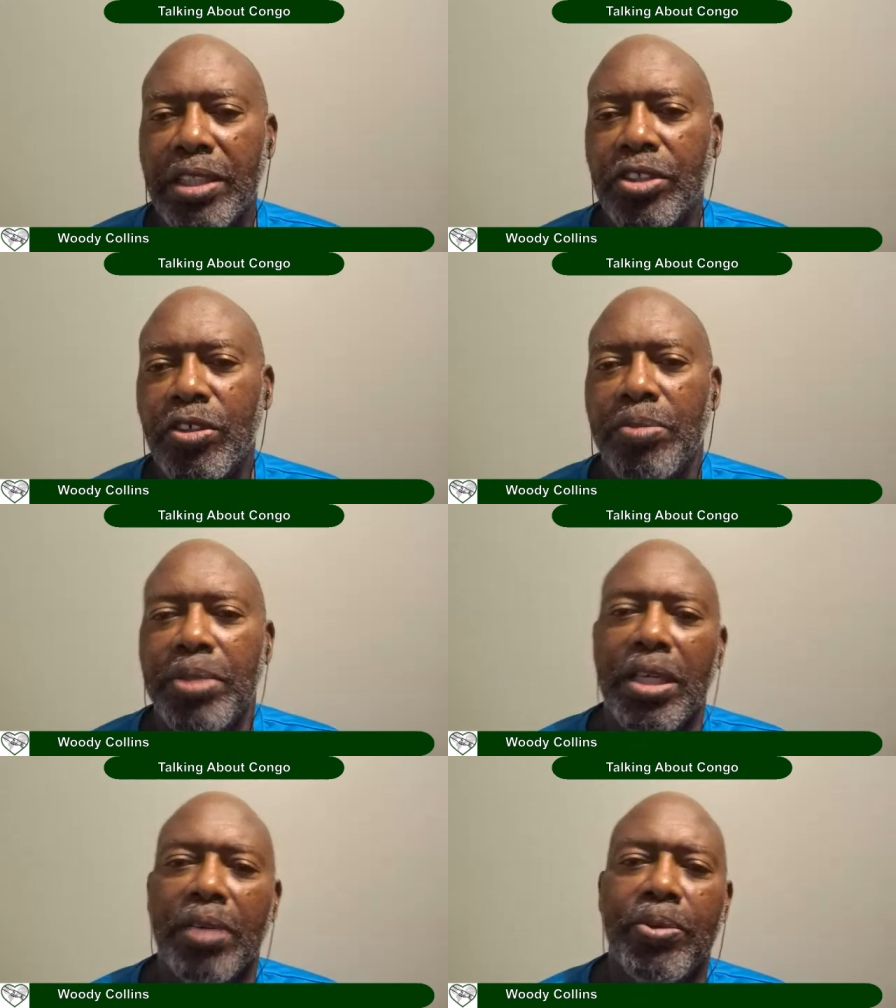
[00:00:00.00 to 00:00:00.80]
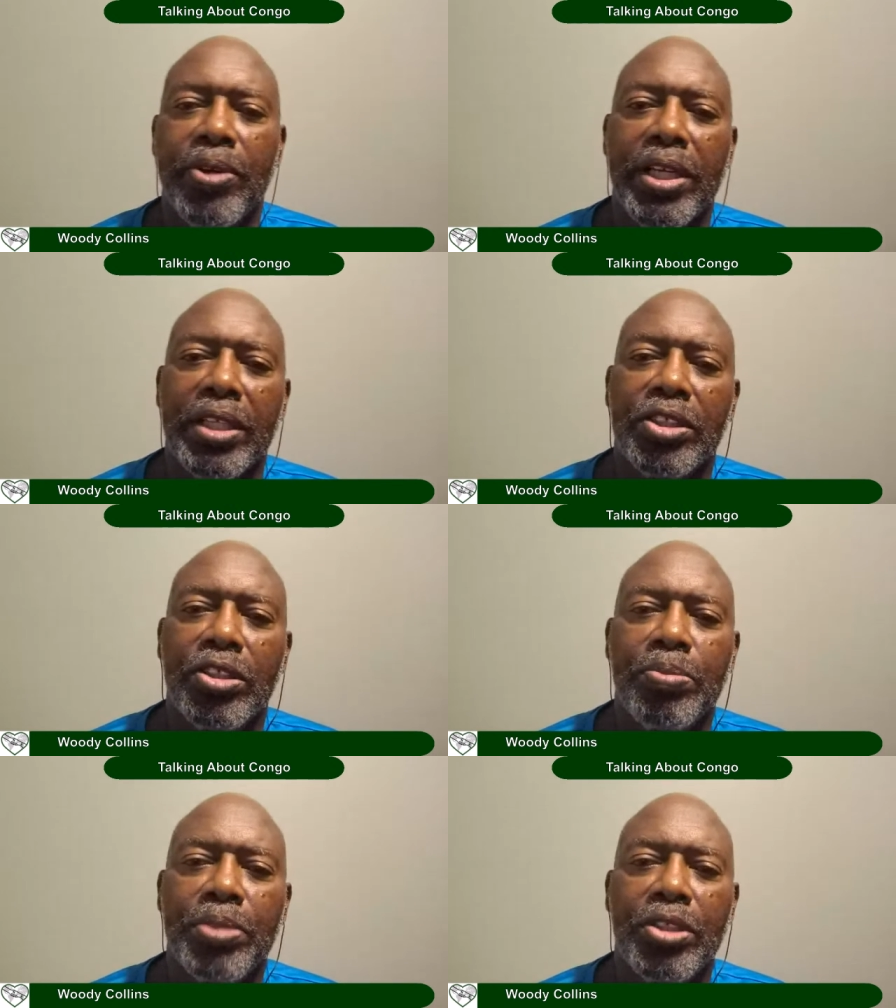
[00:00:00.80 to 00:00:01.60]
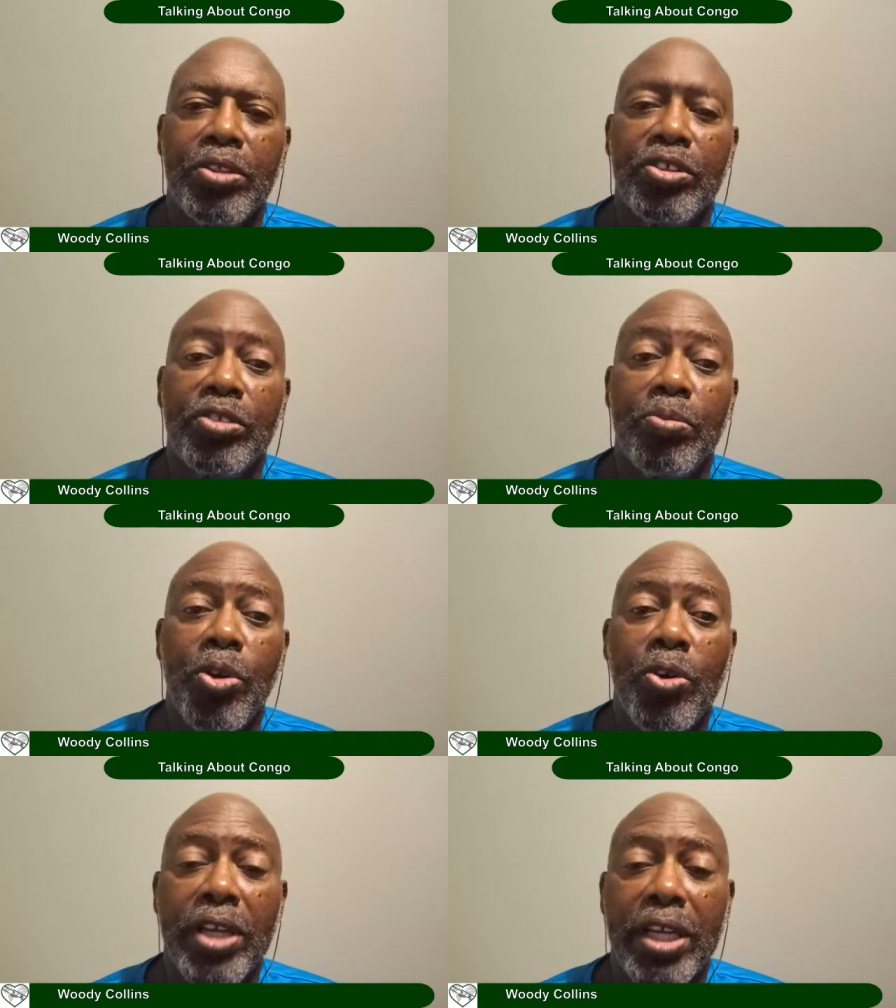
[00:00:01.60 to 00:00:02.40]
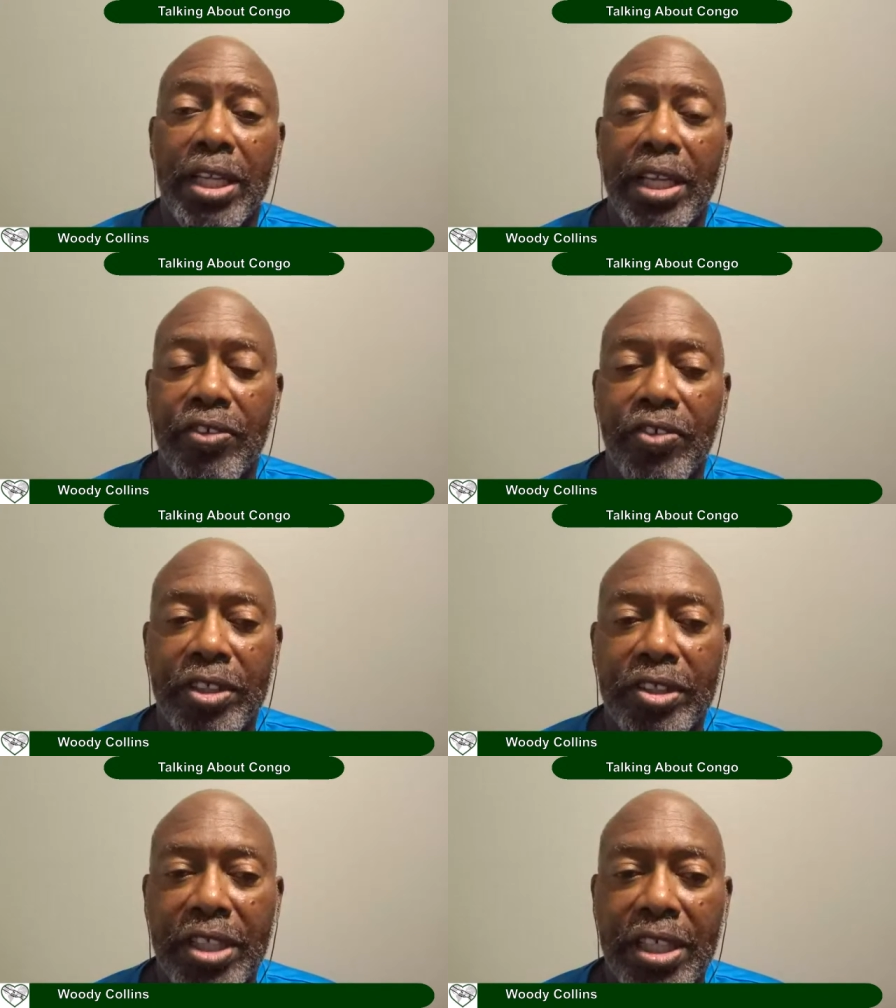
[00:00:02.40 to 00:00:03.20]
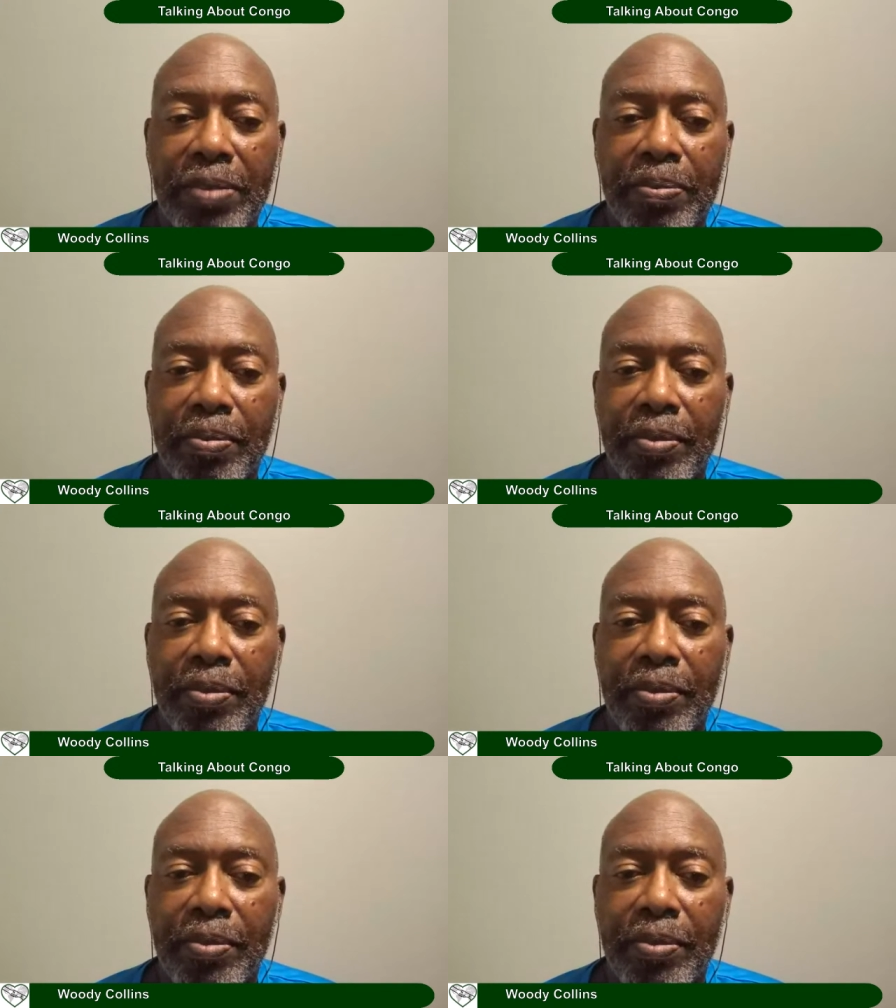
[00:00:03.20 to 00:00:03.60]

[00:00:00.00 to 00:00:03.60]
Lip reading: It's going to be upgraded to produce more electricity.